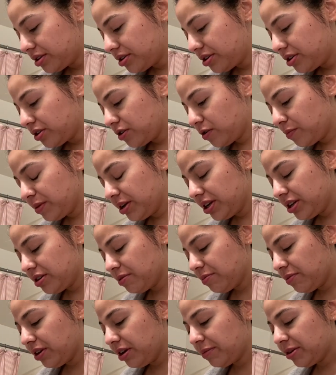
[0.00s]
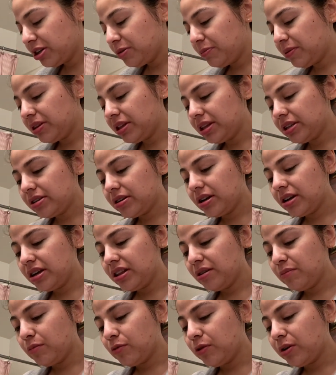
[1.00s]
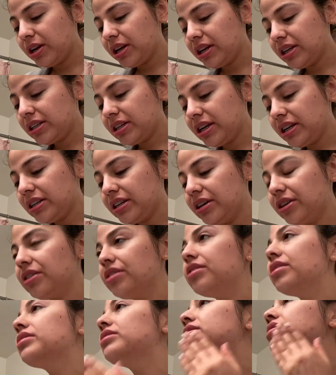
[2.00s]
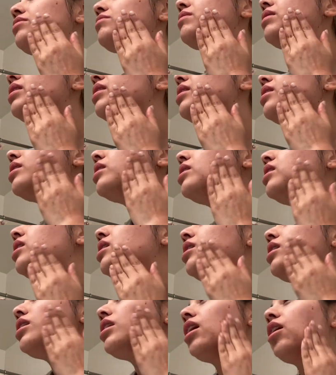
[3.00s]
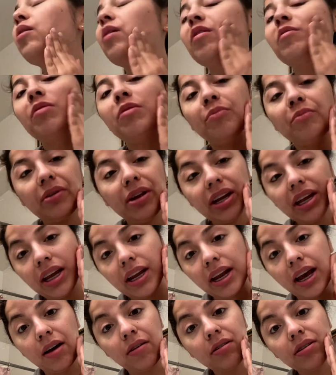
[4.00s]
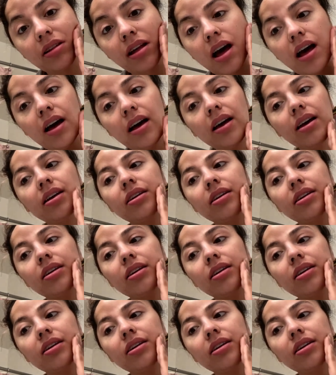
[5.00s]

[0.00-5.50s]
She told me to pretty much put this on in the mornings, and I tell you, this is like how I've been breaking out a lot.